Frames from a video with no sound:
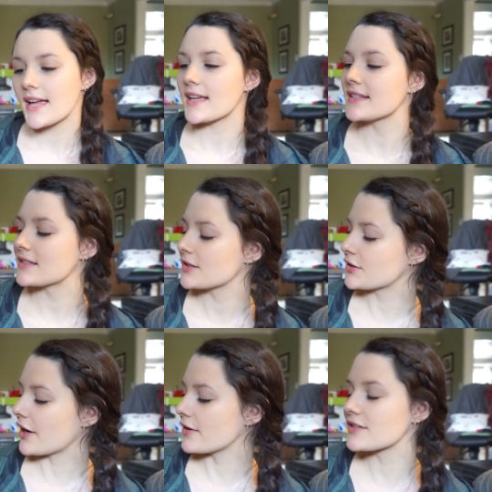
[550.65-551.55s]
is The
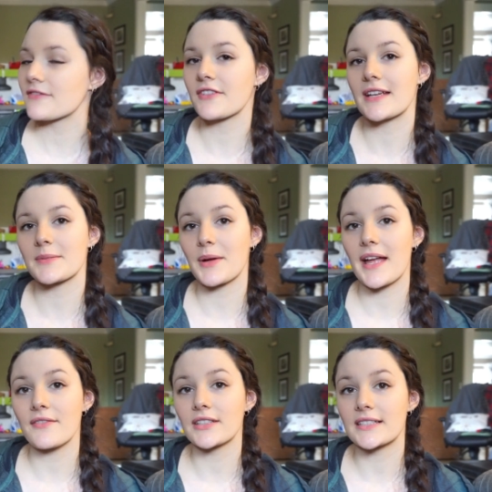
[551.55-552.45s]
Crown's Fate by
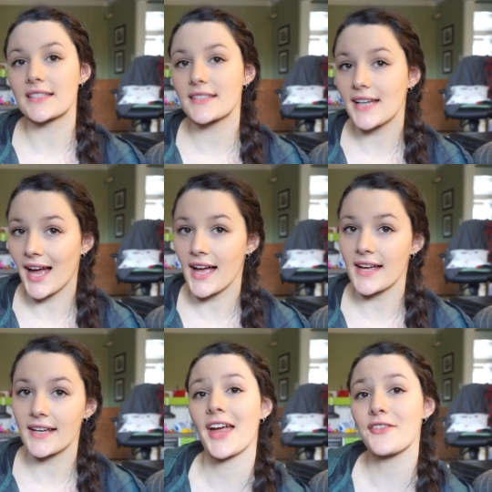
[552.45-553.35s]
Evelyn
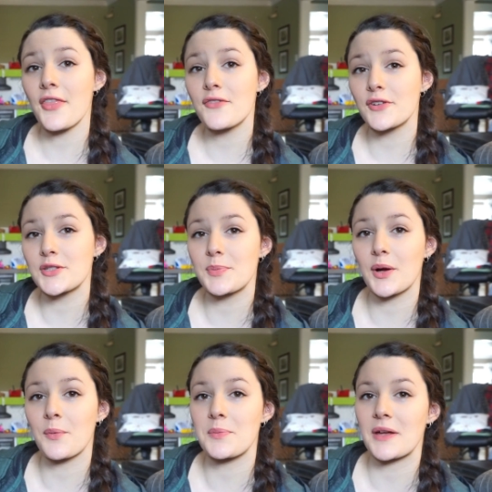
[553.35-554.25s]
Skye. I read the first
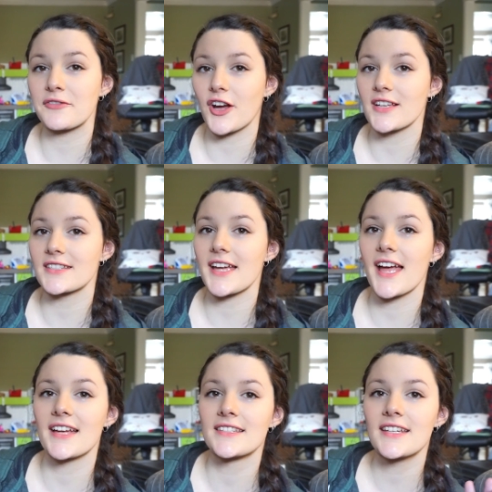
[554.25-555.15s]
book with my friend
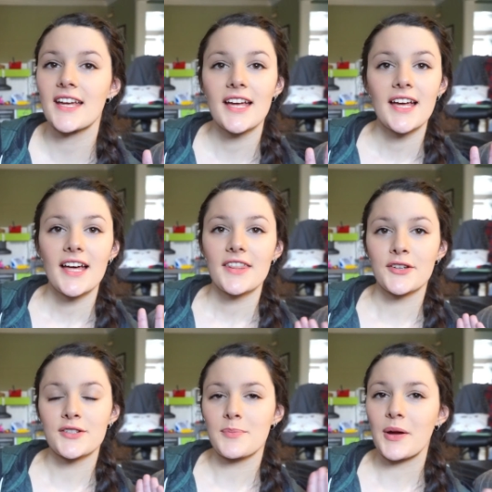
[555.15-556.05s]
and
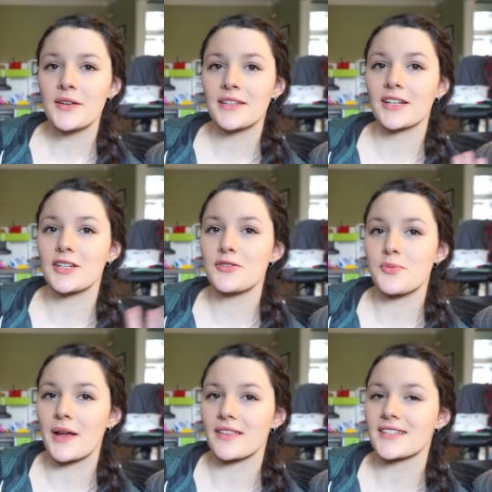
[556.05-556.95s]
there's apparently a huge
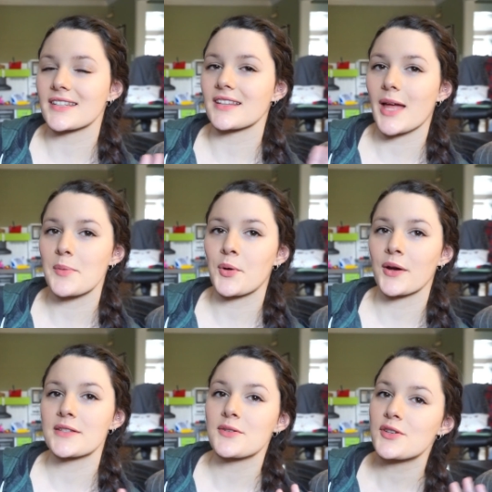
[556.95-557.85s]
waitlist at the
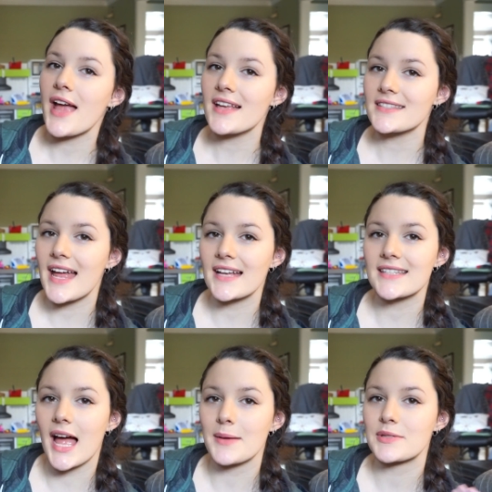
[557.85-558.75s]
library, so she hasn't had
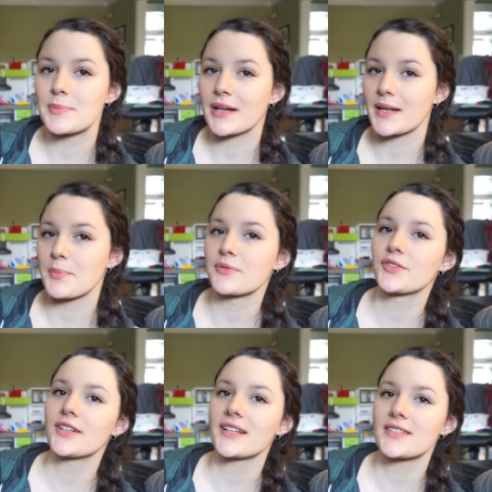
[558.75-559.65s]
time to pick it up and
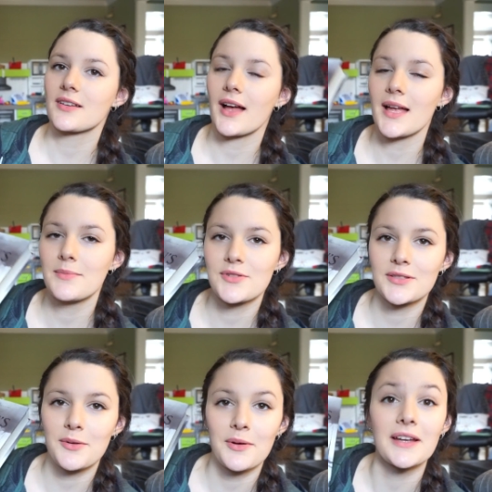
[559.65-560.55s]
read it, so I'm
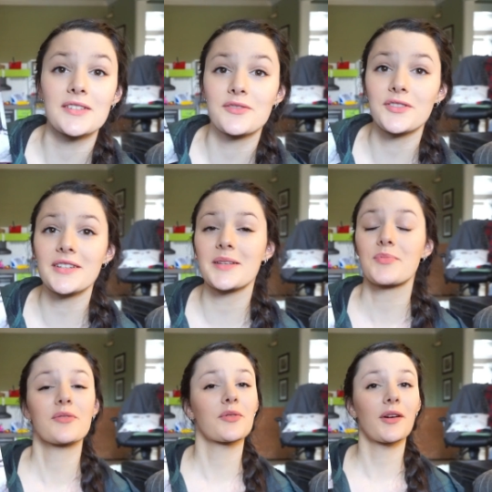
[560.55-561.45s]
just going to read it
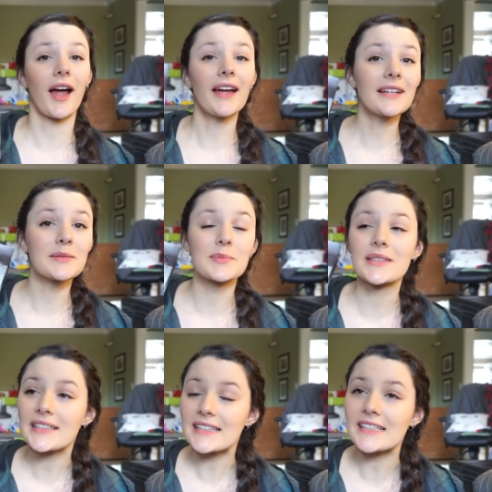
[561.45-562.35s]
before I
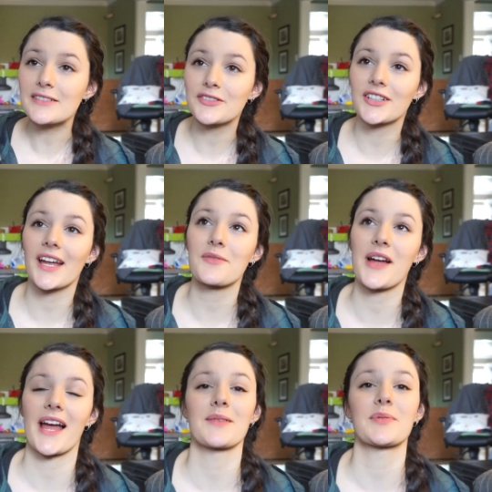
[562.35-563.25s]
completely forget what
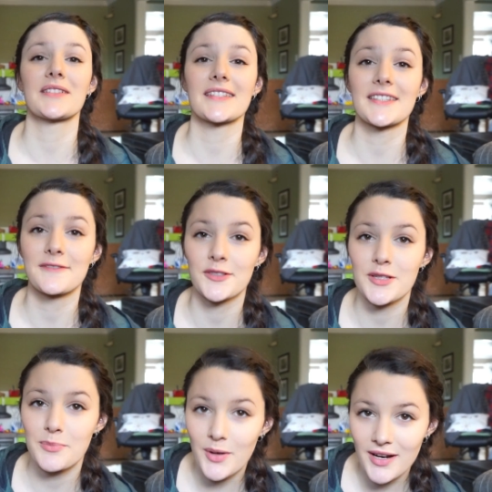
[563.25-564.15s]
happens in the
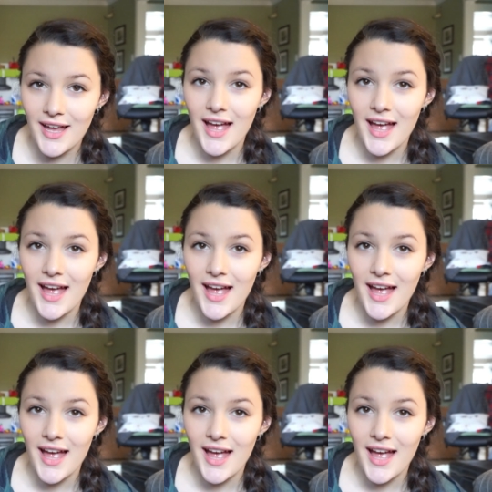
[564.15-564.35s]
first book.